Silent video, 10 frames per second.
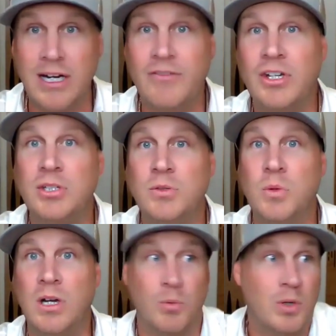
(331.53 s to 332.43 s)
wherever you
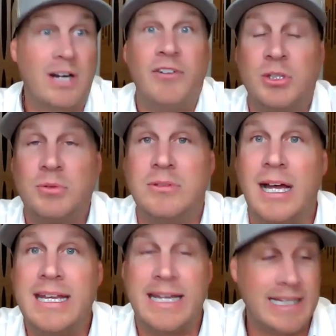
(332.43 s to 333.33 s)
want, wherever you
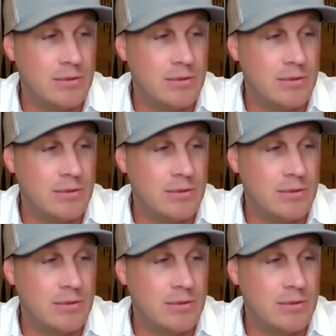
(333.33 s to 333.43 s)
like,